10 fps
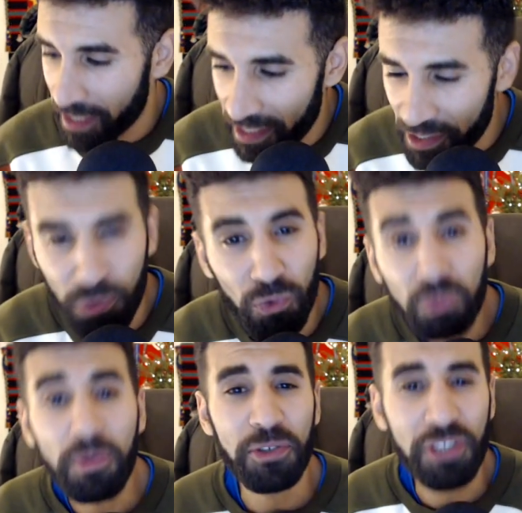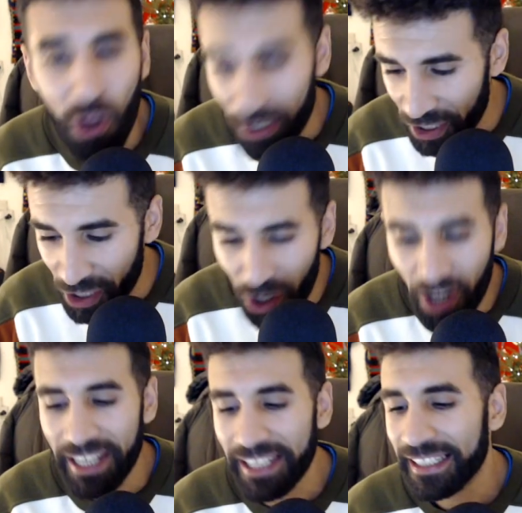It's almost like the
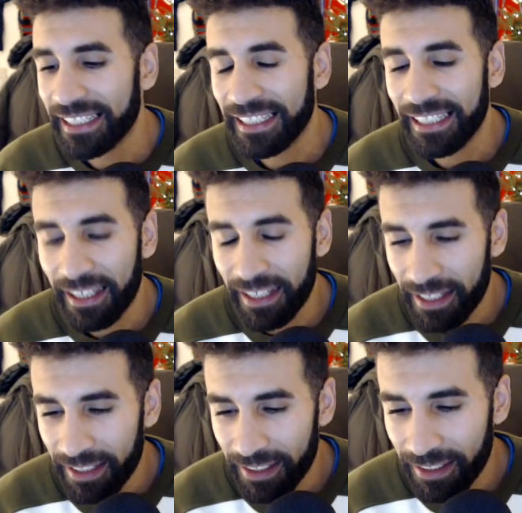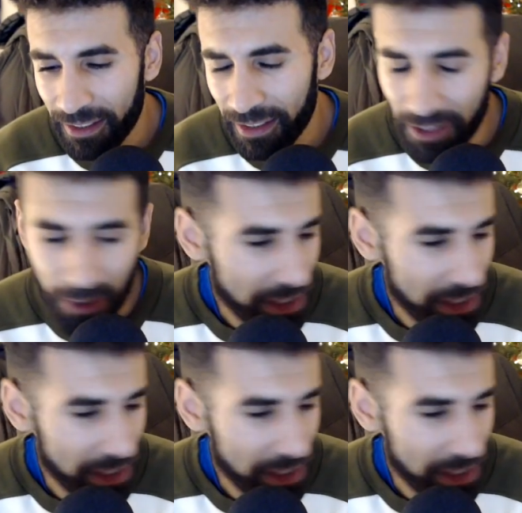guy. I don't know,